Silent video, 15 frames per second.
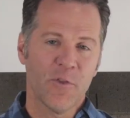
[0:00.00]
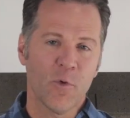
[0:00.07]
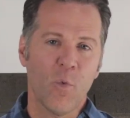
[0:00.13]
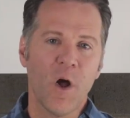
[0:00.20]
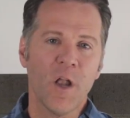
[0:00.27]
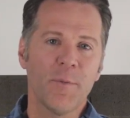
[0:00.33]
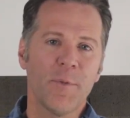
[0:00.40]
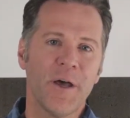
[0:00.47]
The
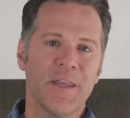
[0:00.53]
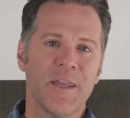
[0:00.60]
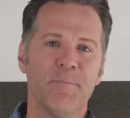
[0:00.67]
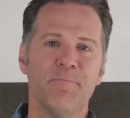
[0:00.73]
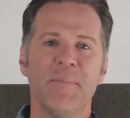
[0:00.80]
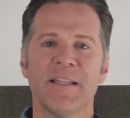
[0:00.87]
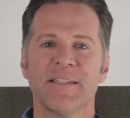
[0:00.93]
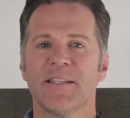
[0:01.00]
Walabot
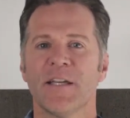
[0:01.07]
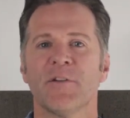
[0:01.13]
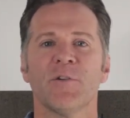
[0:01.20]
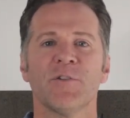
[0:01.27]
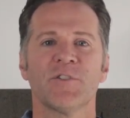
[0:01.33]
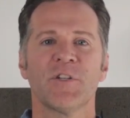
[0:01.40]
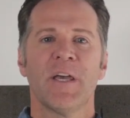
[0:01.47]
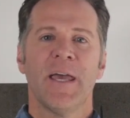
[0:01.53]
emits
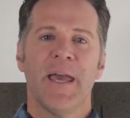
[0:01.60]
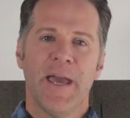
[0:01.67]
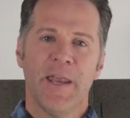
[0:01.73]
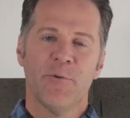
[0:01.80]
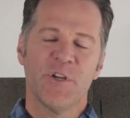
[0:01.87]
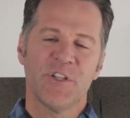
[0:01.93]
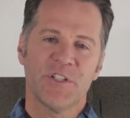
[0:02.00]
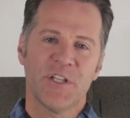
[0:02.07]
signals
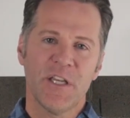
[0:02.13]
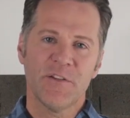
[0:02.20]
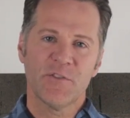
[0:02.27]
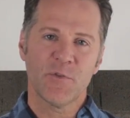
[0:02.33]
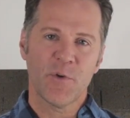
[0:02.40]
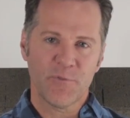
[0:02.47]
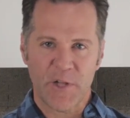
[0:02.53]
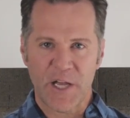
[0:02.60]
and
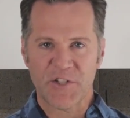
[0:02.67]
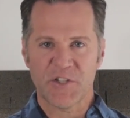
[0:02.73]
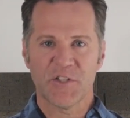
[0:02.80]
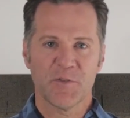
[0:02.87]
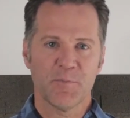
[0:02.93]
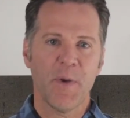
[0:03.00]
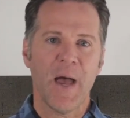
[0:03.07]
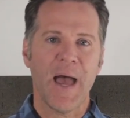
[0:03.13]
receives
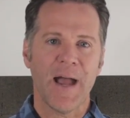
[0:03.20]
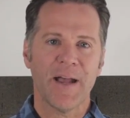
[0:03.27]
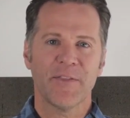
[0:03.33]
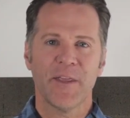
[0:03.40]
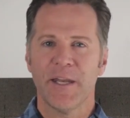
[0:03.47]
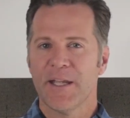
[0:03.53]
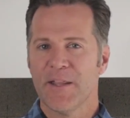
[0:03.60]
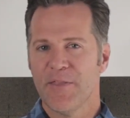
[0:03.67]
reflections back
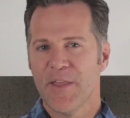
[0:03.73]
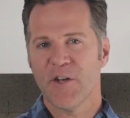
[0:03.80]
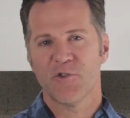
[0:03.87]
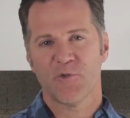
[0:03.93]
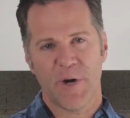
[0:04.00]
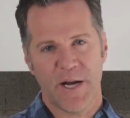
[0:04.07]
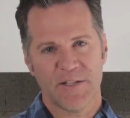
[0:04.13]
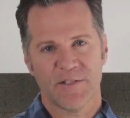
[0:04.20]
that it can then
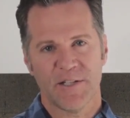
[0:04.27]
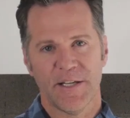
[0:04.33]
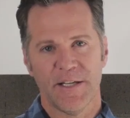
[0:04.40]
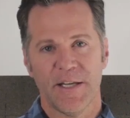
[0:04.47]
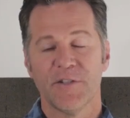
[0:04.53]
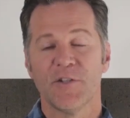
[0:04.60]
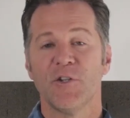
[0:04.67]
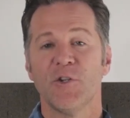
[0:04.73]

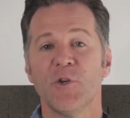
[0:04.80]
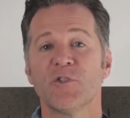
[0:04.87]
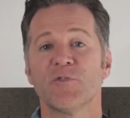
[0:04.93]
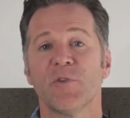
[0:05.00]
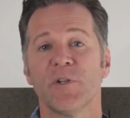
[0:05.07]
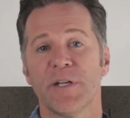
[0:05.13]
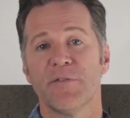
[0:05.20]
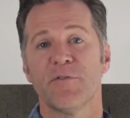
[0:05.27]
translate into
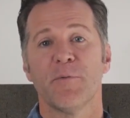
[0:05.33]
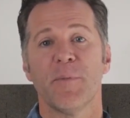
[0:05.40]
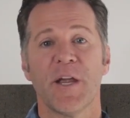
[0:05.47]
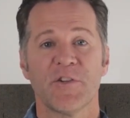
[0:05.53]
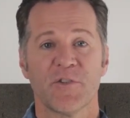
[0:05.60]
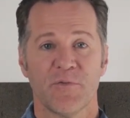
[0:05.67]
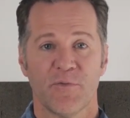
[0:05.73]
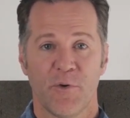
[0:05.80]
useful
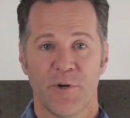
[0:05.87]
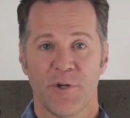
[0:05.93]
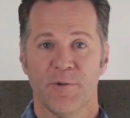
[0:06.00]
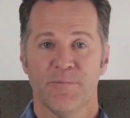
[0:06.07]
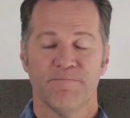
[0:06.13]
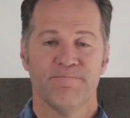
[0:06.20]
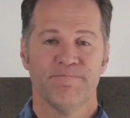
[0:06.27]
information for you.